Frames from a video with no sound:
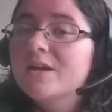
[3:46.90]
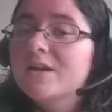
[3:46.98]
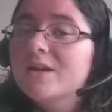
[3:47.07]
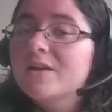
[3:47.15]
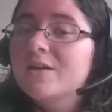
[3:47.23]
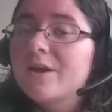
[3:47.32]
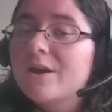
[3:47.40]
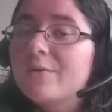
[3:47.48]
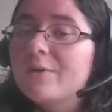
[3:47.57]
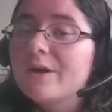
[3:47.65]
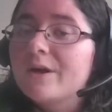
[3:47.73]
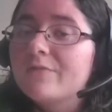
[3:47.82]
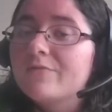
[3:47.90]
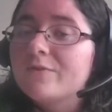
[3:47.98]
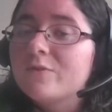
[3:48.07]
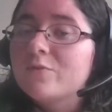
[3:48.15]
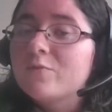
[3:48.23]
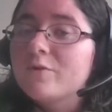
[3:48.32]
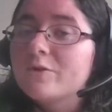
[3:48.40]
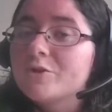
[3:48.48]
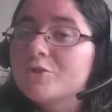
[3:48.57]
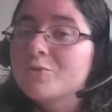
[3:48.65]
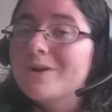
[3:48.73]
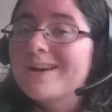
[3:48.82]
you know, if you were to
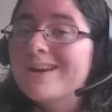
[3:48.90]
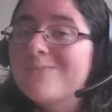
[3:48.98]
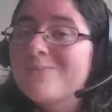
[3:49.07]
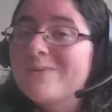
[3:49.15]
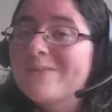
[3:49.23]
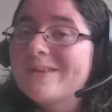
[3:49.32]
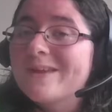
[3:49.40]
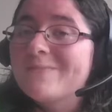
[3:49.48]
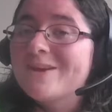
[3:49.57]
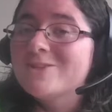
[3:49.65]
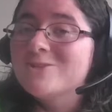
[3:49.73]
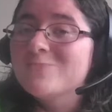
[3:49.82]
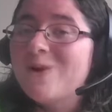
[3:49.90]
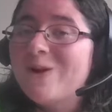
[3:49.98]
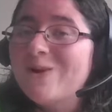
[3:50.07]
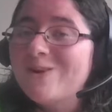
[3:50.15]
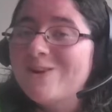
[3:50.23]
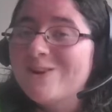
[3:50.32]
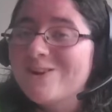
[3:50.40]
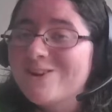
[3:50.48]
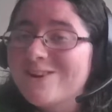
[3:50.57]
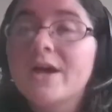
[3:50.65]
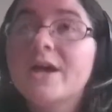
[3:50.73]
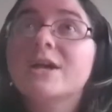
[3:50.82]
join up with a major
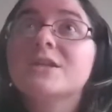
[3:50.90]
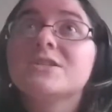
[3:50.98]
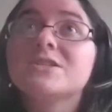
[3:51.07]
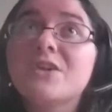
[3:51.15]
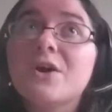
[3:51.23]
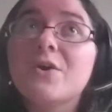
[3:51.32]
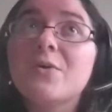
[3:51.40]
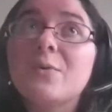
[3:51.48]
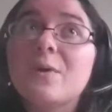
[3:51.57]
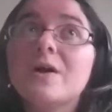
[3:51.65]
partner. So